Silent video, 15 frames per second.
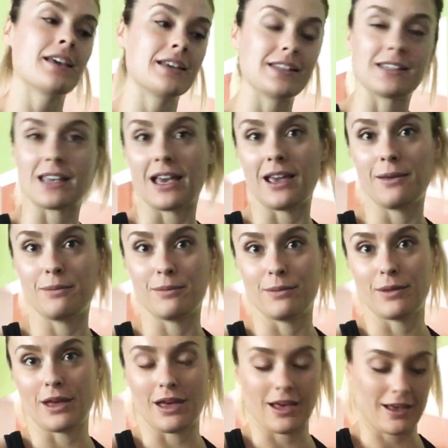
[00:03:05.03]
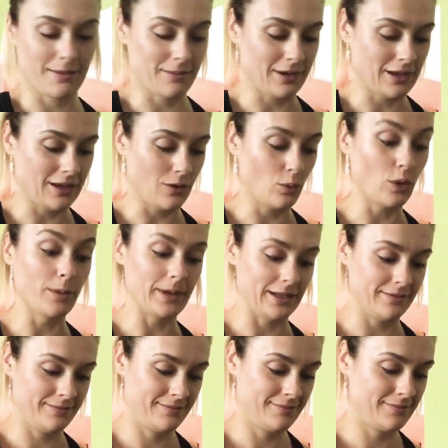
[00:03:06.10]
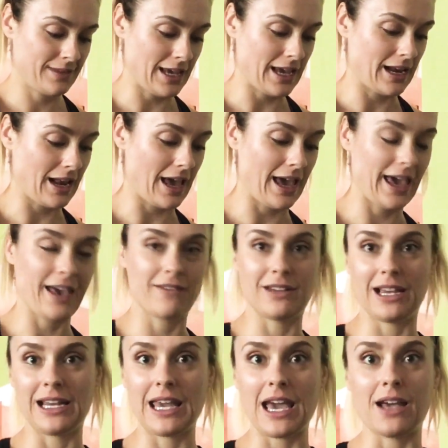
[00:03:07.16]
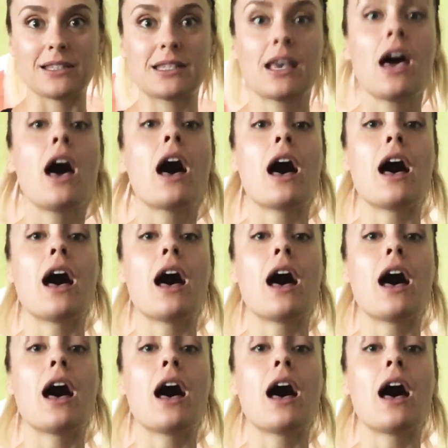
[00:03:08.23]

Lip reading: because I'm a woman and I have 9 cats.